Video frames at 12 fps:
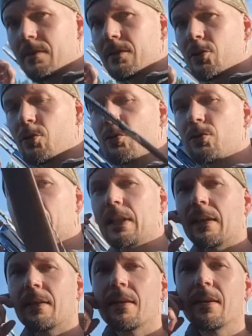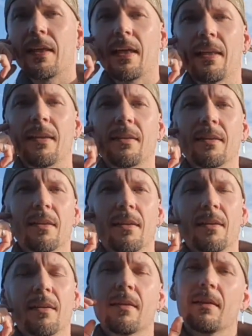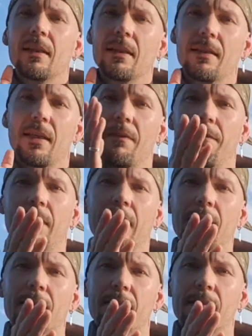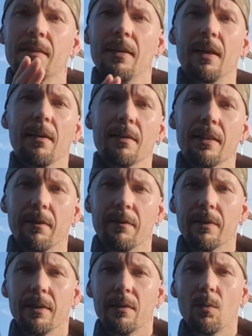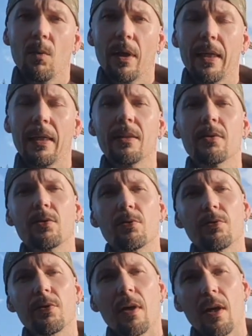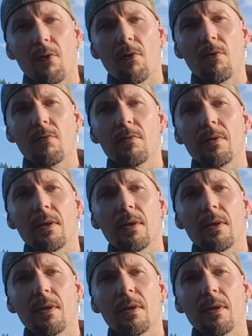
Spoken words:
shooting, then it affects negative way to the arrow